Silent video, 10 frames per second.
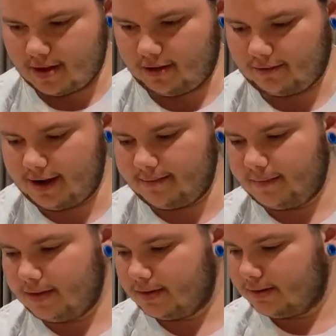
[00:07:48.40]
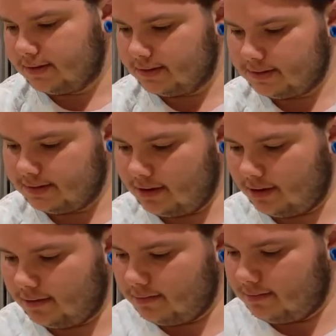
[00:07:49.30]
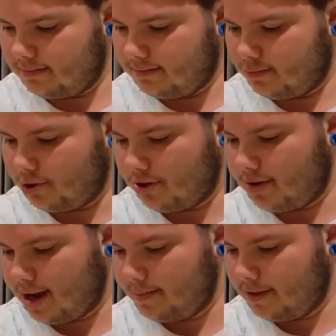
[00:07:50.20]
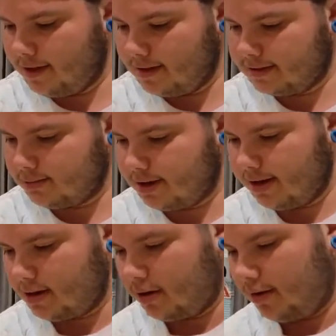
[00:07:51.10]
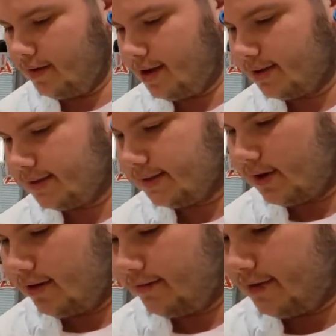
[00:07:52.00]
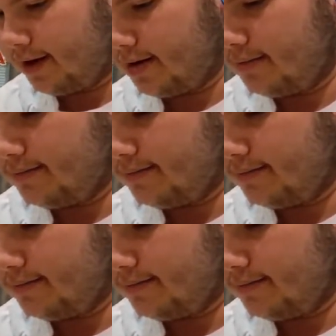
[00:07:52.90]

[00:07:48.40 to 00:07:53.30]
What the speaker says: All right, so we're going to grab this. We're going to get all the excess off of there.